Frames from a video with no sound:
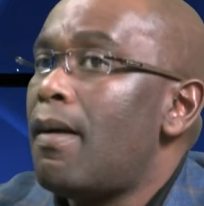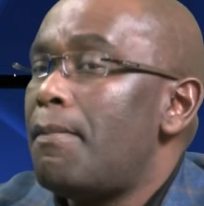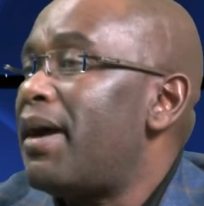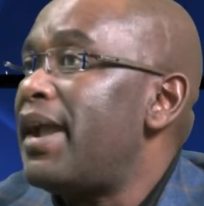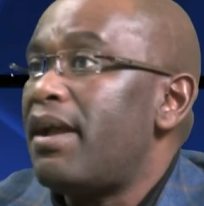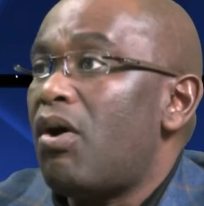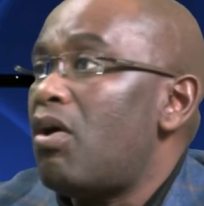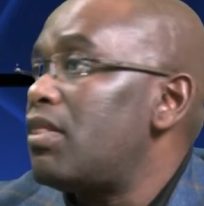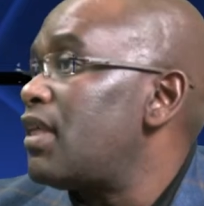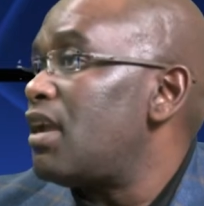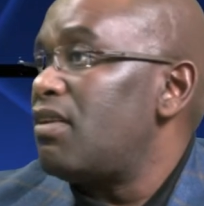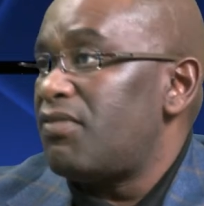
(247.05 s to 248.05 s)
by all
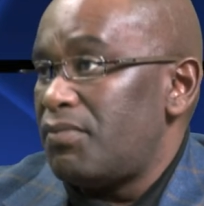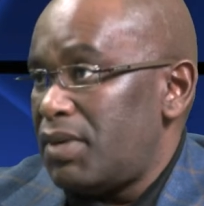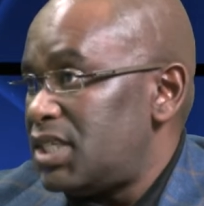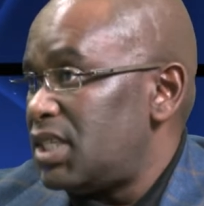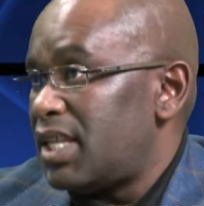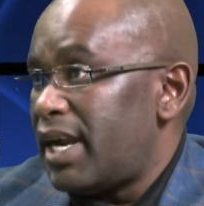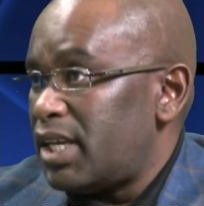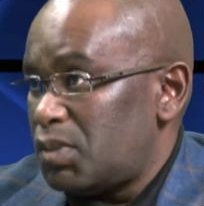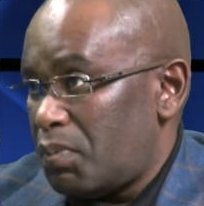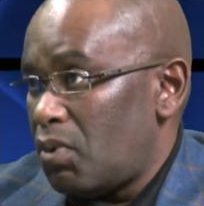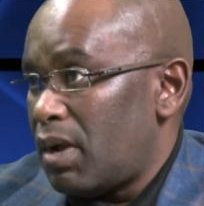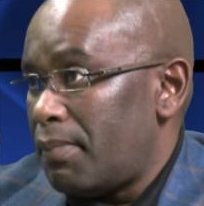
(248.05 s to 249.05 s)
the information that I
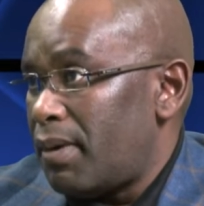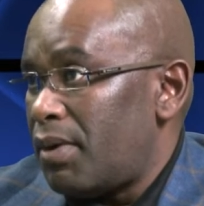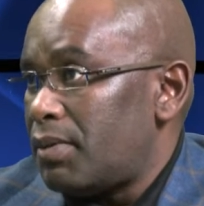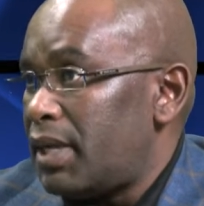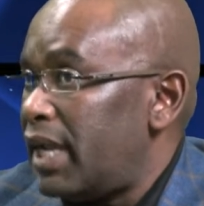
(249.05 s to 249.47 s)
spoke about.